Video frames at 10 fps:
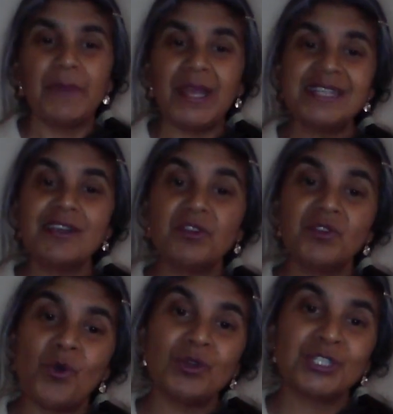These are
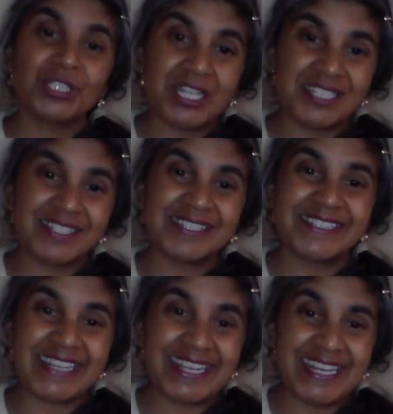not
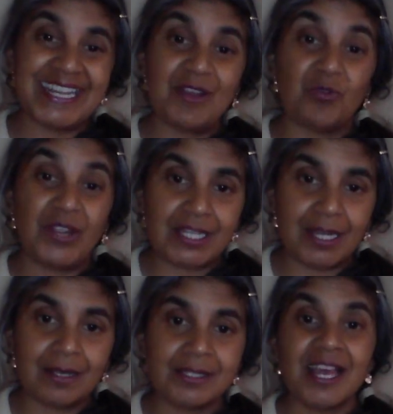just daily
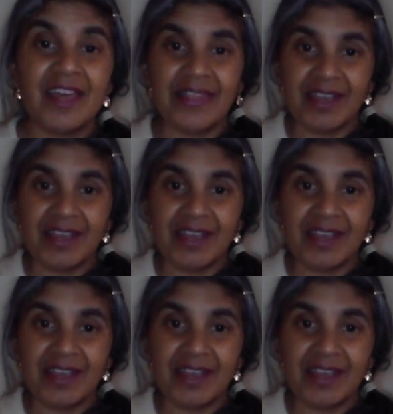readings.